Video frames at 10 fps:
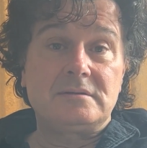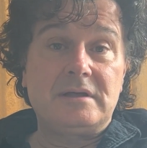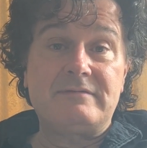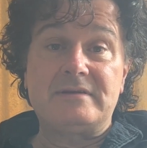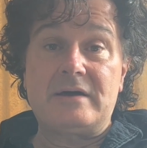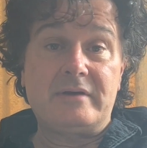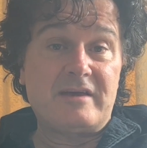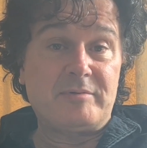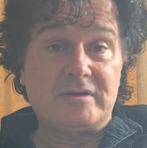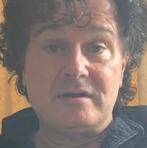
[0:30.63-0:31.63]
Even now he
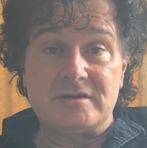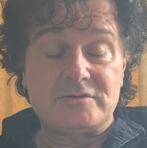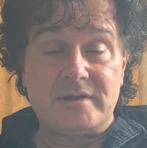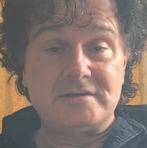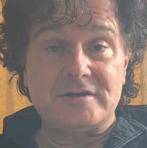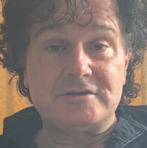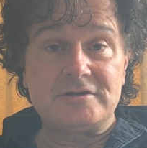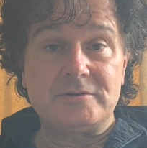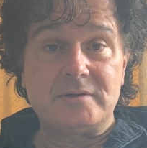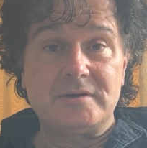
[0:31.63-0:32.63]
gave but a cursory attention
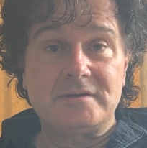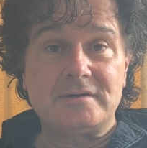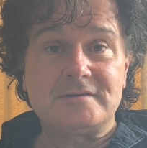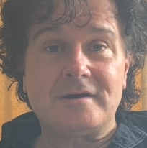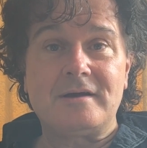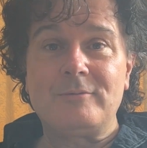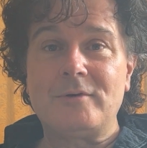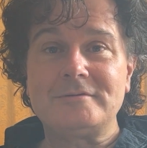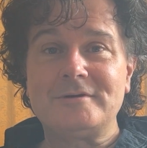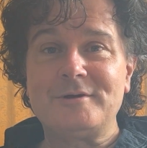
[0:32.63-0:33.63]
to it, and his eye
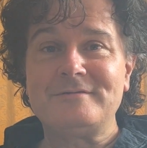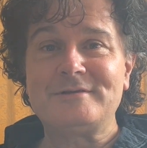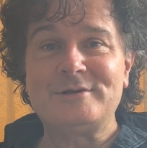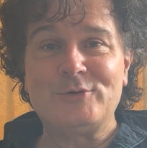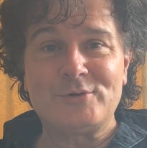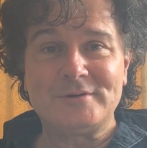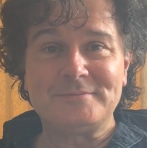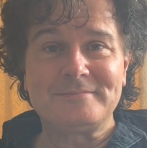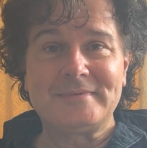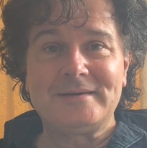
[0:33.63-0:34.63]
wandered over the lawn
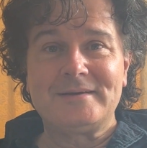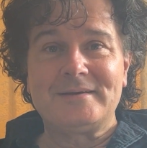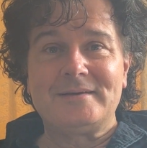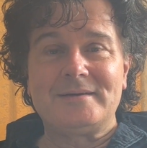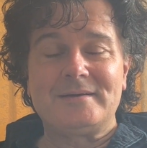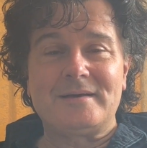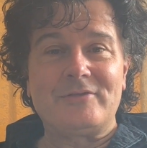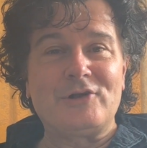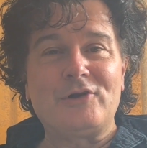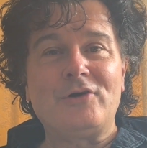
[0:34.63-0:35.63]

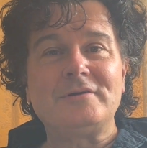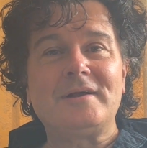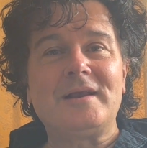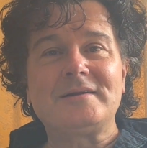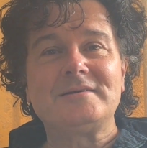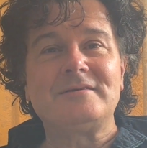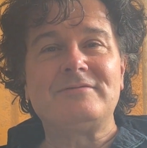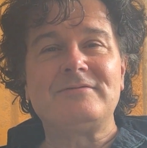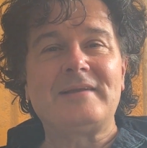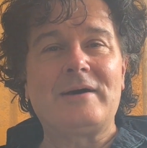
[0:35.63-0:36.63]
and the long-neglected
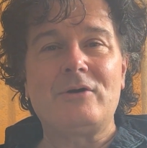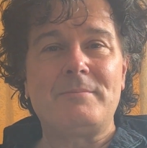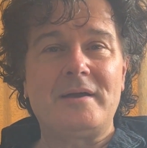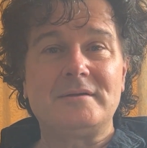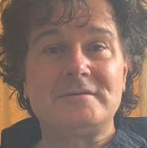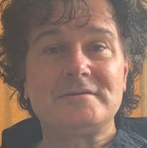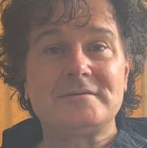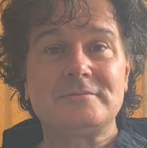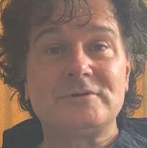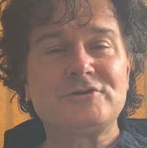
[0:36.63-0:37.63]
flower
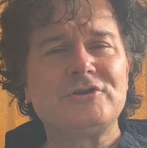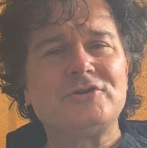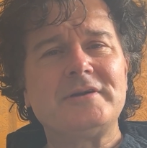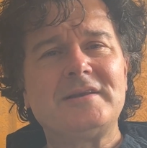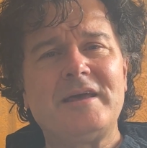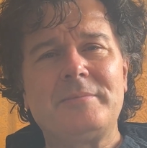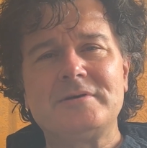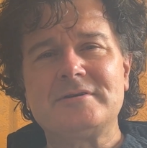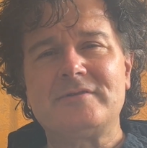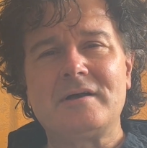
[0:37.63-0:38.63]
beds which the joint
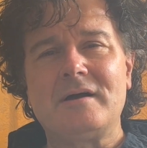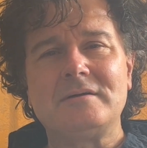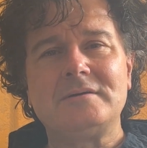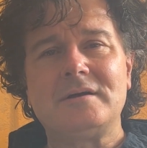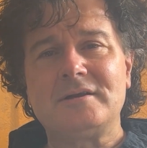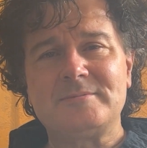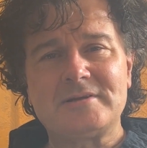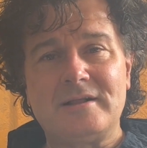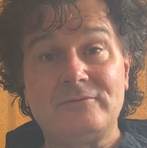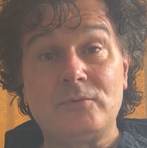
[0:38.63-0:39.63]
labours of the gardener and
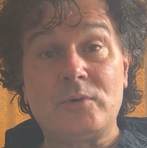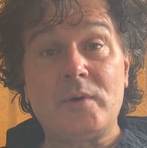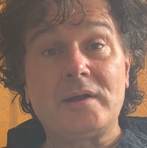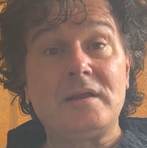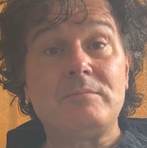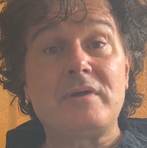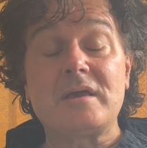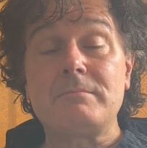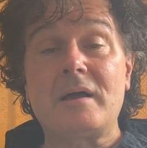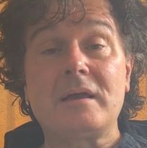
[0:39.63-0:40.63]
himself were quickly
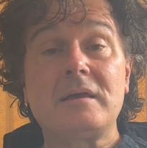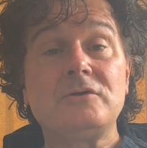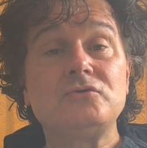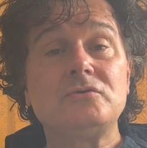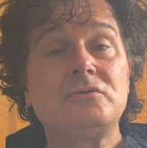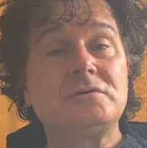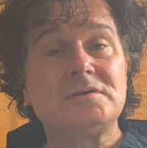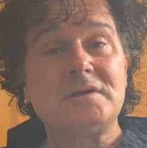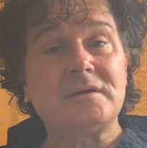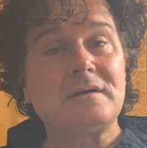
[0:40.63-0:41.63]
bringing back into
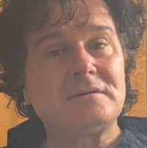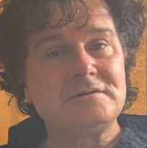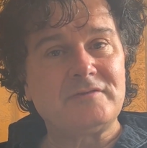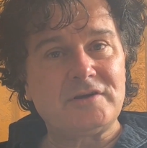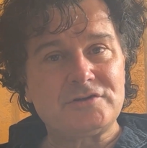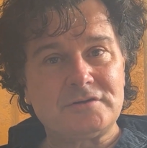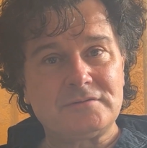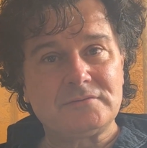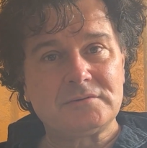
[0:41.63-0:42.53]
orderly cultivation.